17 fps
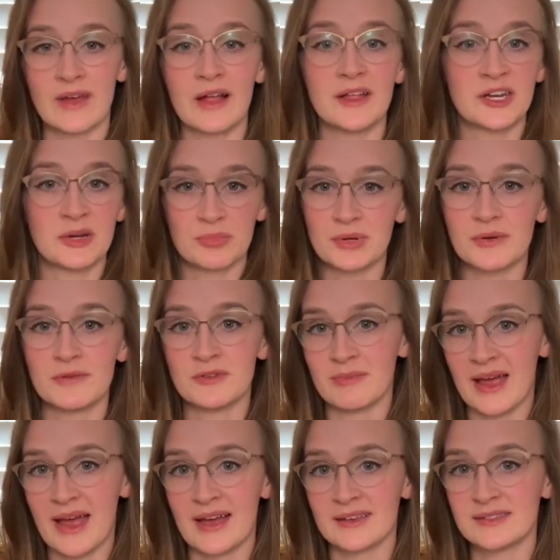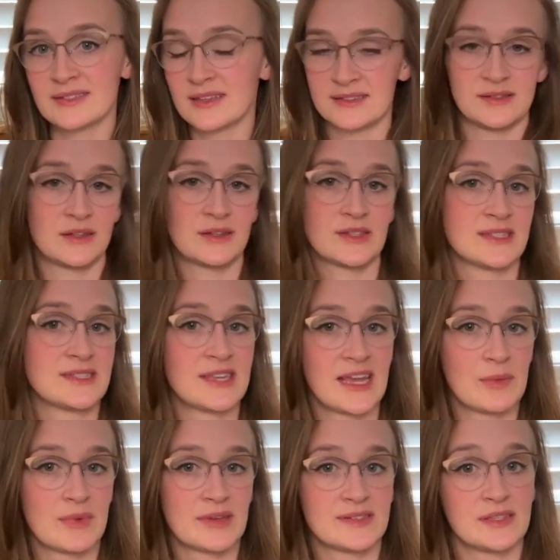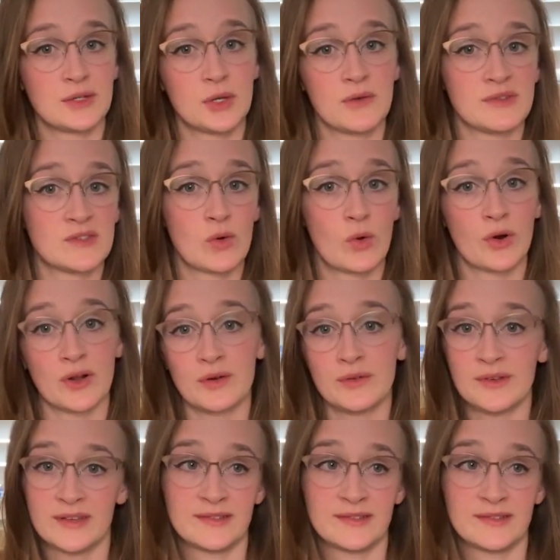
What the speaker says: valid, approved mass doesn't look the same as the Novus Ordo,